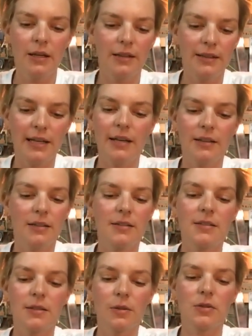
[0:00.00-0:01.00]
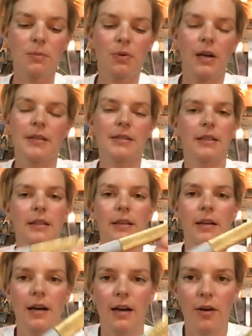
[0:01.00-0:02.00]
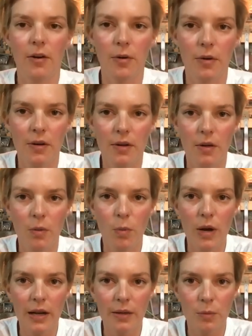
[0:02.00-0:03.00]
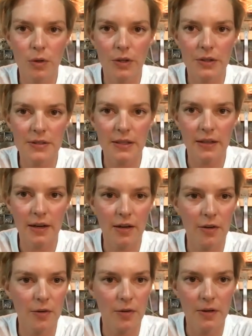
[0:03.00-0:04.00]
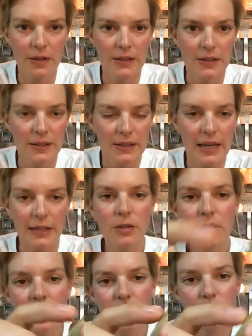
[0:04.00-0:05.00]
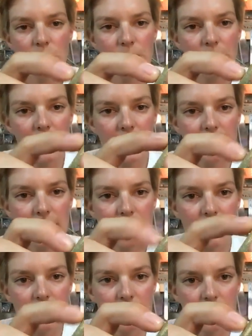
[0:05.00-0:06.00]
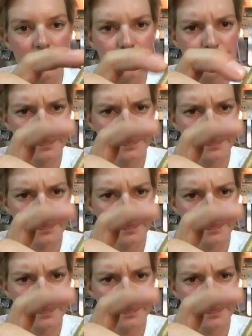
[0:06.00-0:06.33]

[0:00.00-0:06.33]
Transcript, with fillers: Yet it is so surprising how well it works and how, yeah, you could even replace the